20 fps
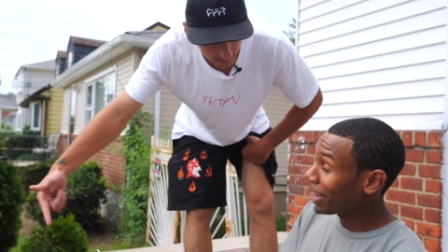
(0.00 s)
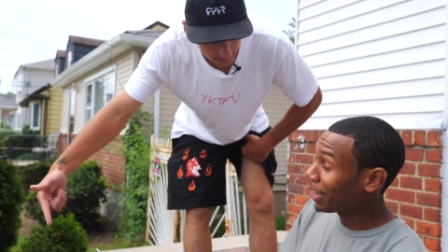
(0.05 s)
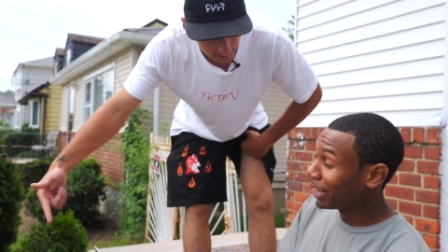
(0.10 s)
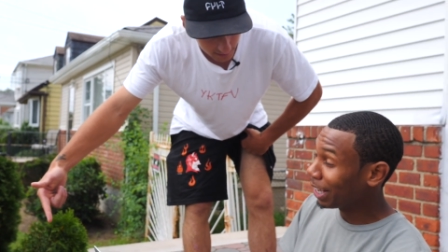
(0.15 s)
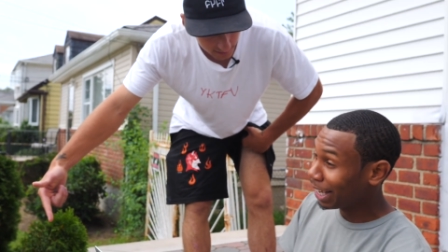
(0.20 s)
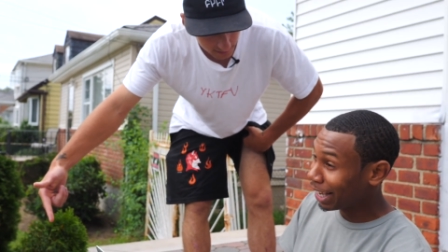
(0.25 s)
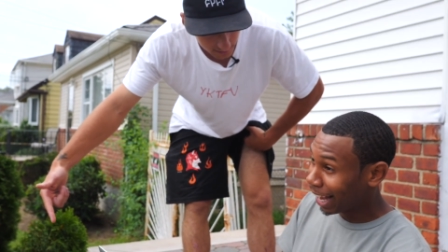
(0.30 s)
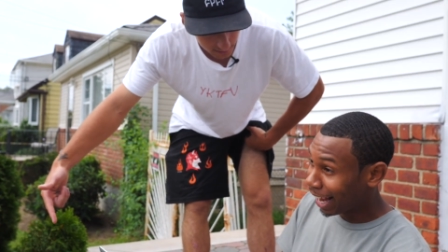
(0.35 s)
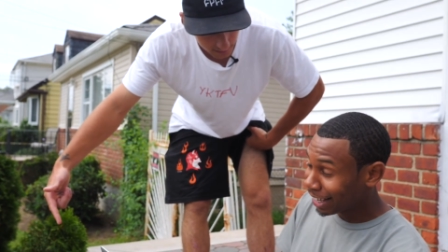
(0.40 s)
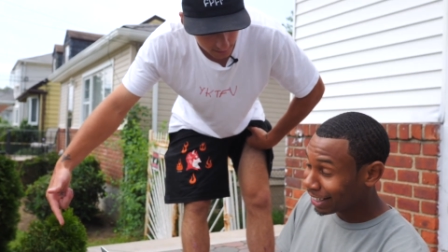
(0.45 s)

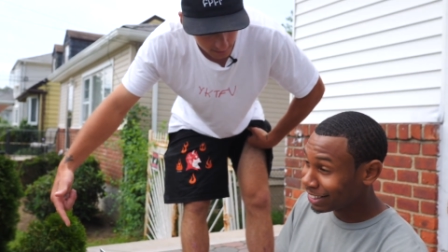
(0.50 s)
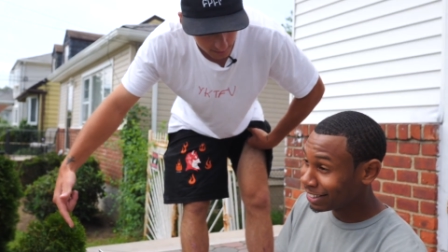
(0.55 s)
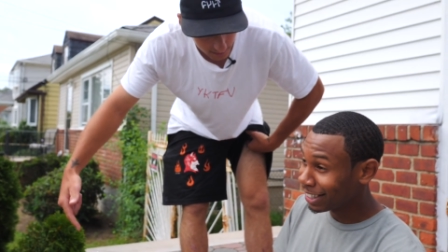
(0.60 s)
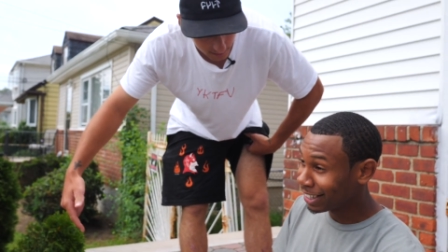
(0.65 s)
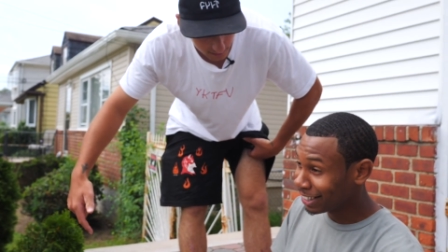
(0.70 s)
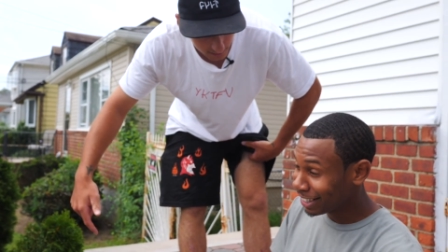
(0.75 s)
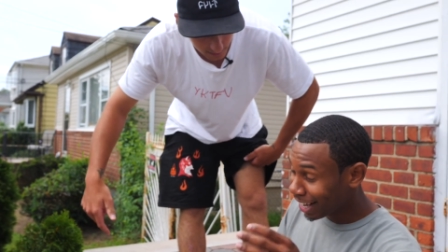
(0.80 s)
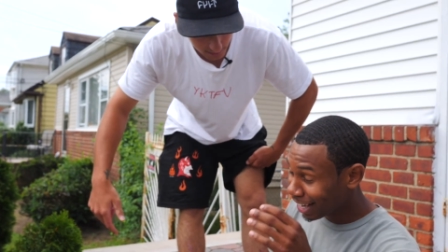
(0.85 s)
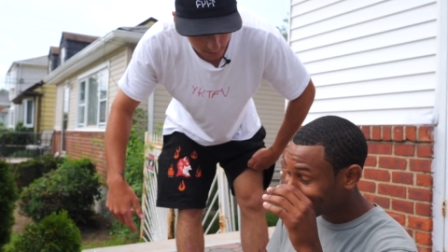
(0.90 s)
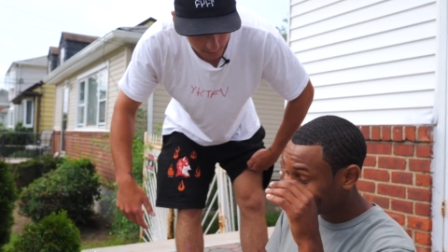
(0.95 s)
I
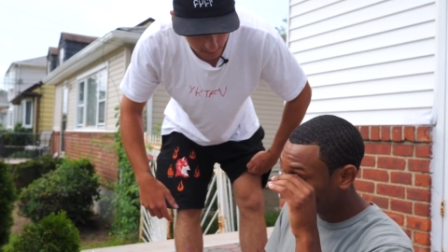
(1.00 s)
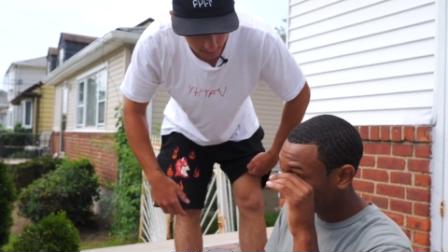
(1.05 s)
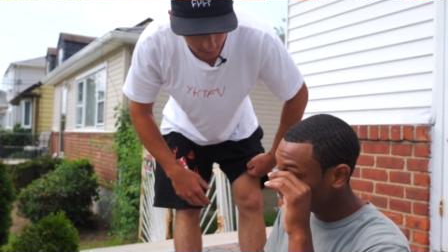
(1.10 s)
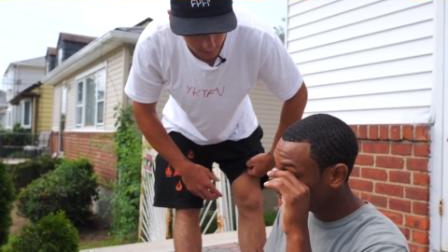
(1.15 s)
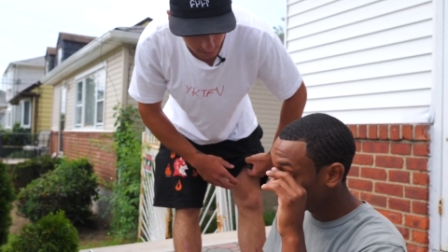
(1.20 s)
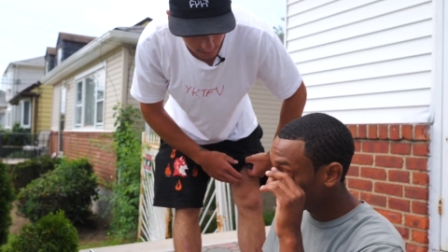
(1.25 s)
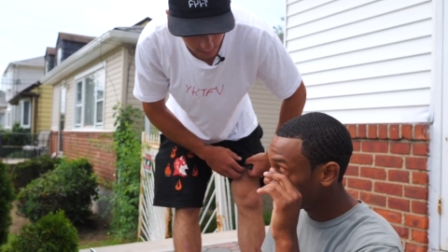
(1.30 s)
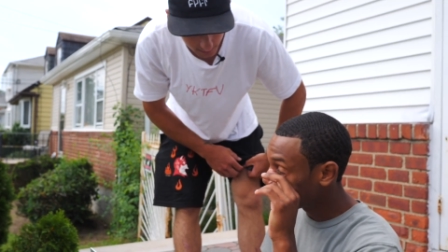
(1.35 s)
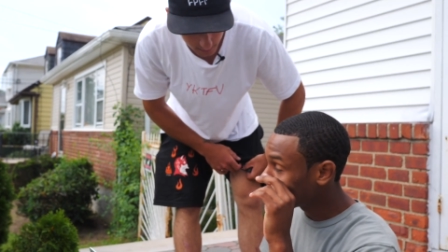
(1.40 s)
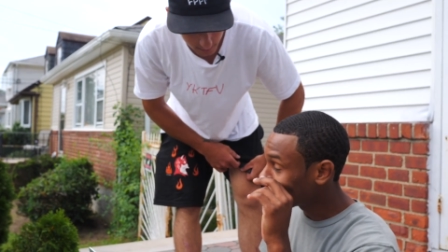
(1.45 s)
said that
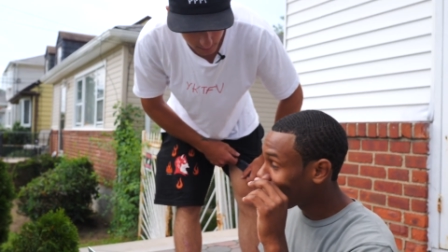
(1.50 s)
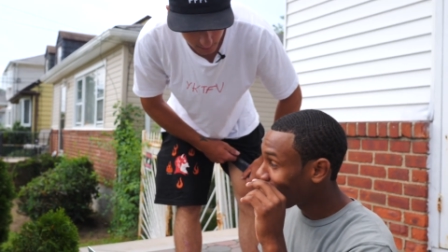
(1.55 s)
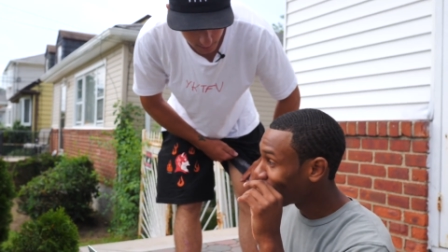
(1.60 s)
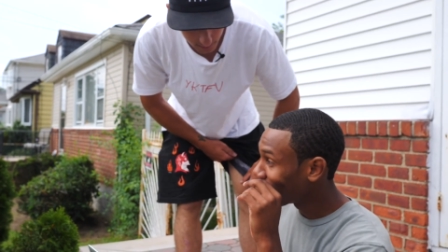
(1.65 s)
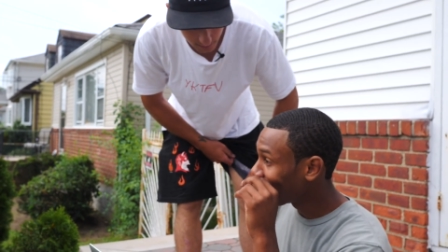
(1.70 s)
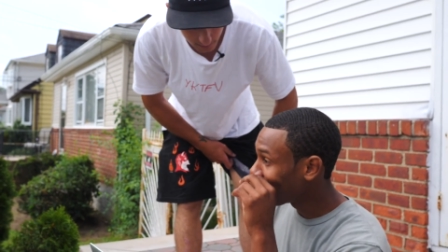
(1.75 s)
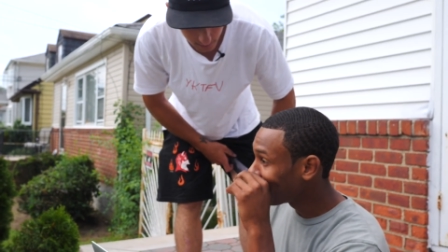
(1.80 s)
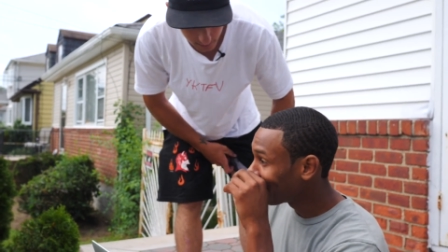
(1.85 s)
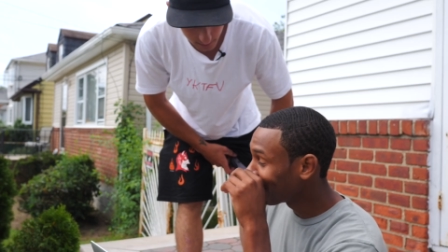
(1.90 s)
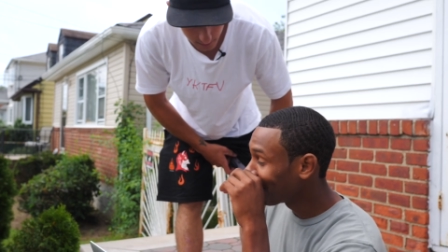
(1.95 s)
too. I
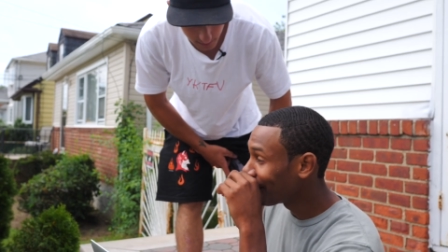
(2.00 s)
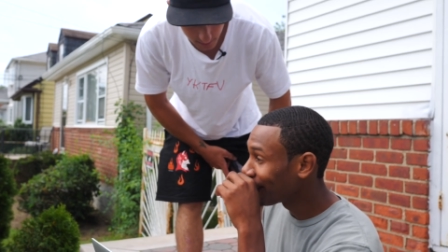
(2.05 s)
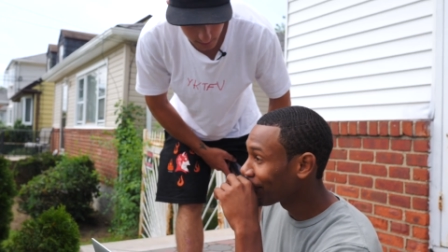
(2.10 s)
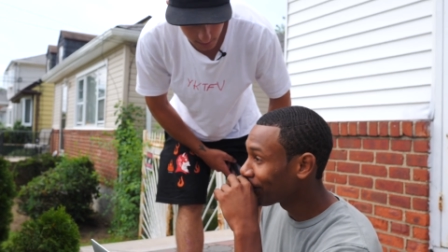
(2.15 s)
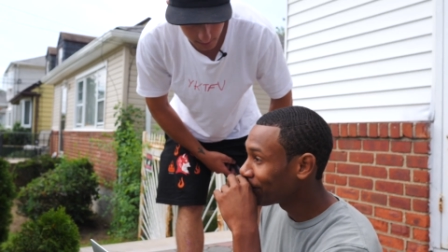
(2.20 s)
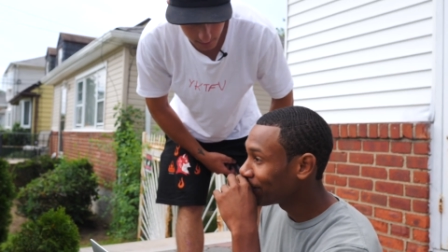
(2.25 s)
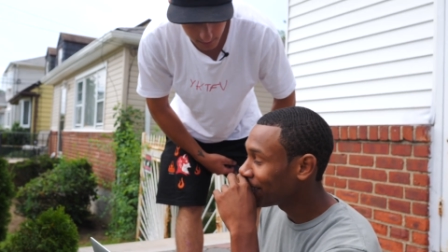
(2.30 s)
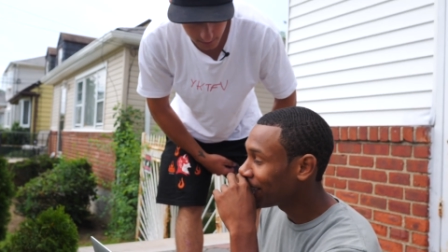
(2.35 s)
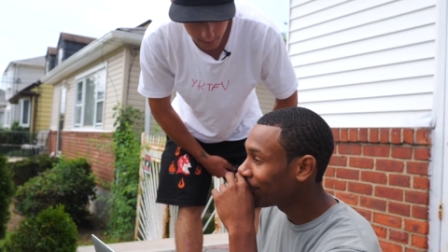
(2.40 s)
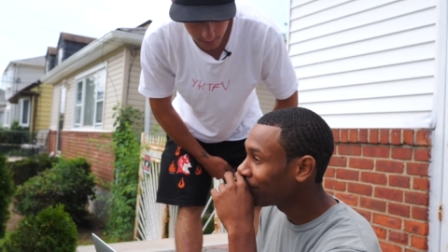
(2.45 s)
read it wrong. It
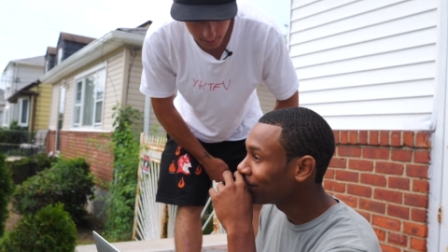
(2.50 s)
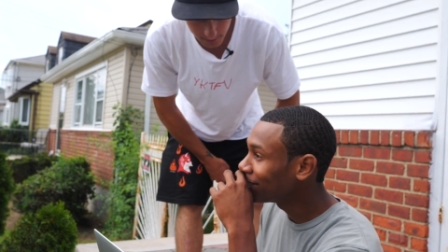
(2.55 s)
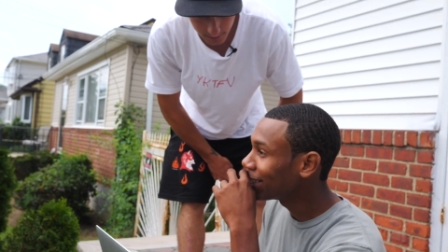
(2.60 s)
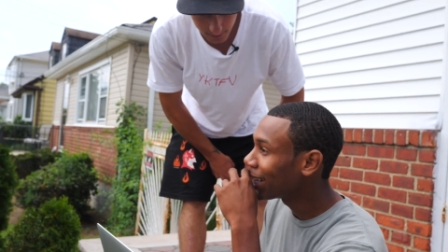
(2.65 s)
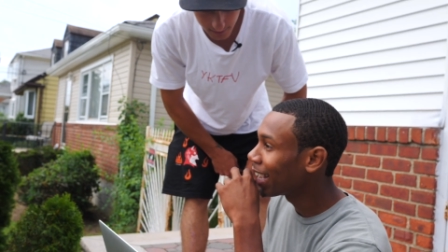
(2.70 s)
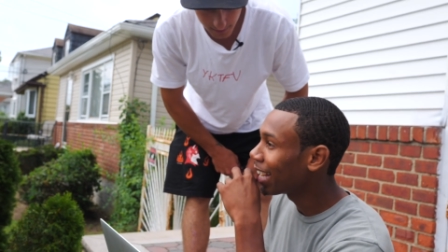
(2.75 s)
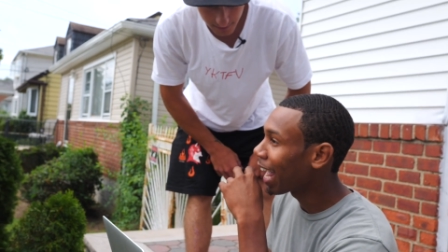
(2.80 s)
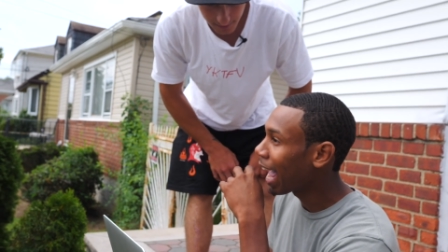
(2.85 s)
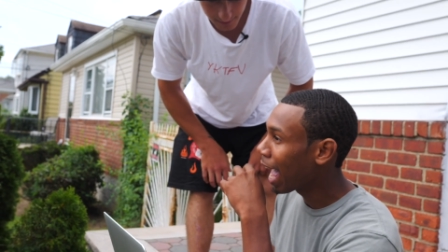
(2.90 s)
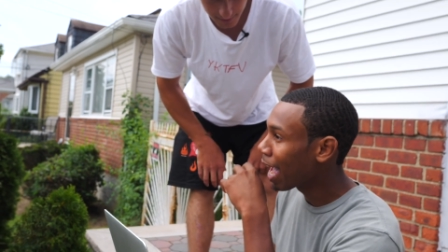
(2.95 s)
was
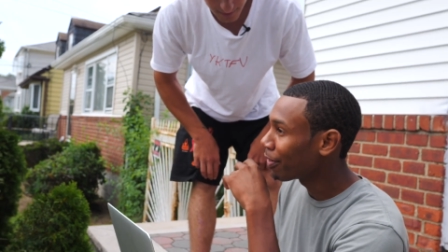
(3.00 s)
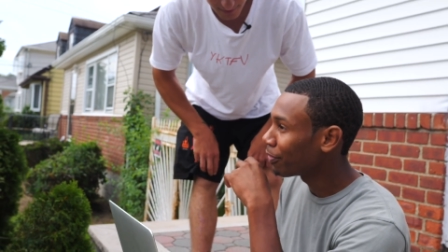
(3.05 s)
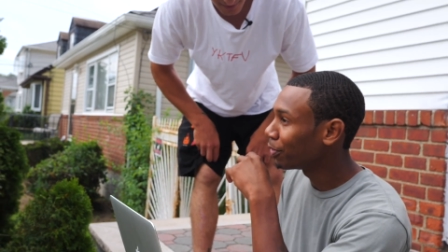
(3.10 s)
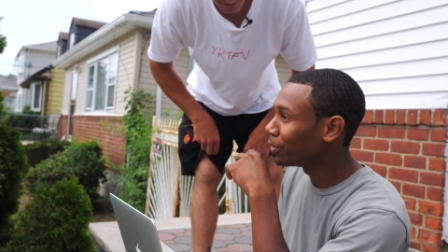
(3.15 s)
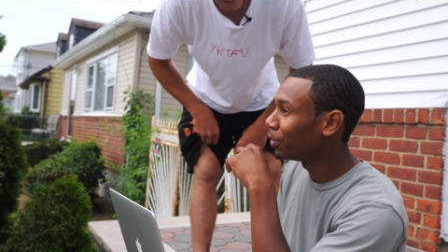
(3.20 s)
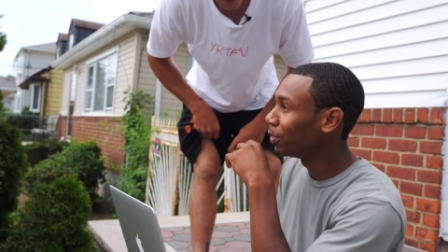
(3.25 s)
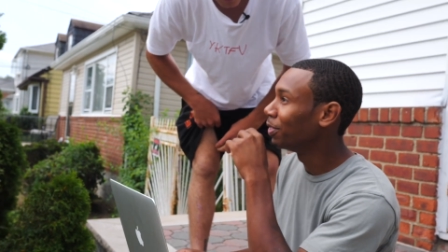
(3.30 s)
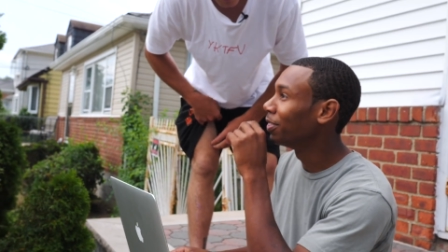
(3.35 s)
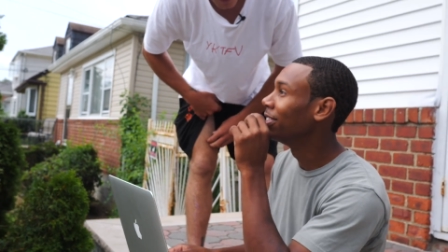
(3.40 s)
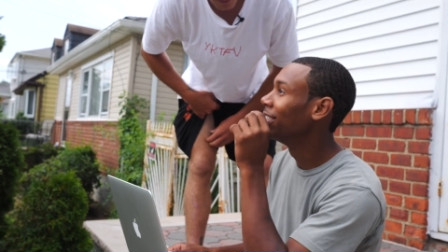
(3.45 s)
Hillside
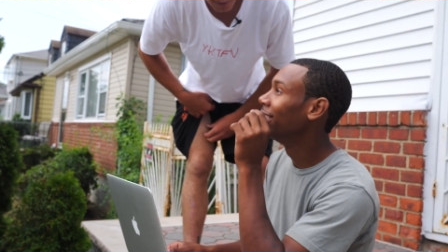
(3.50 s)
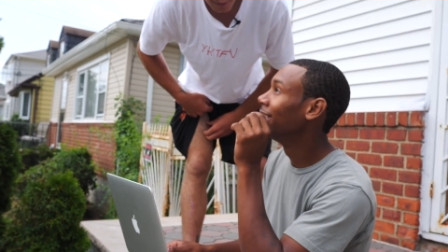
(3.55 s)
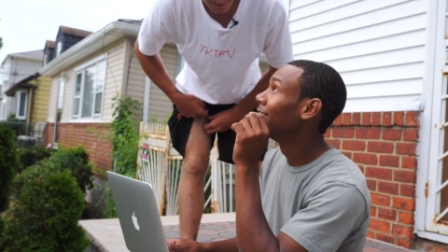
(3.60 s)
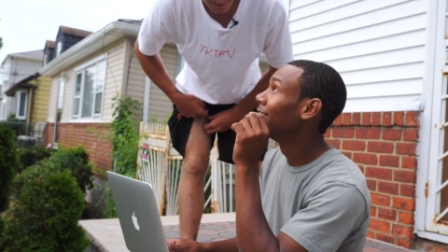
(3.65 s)
Avenue,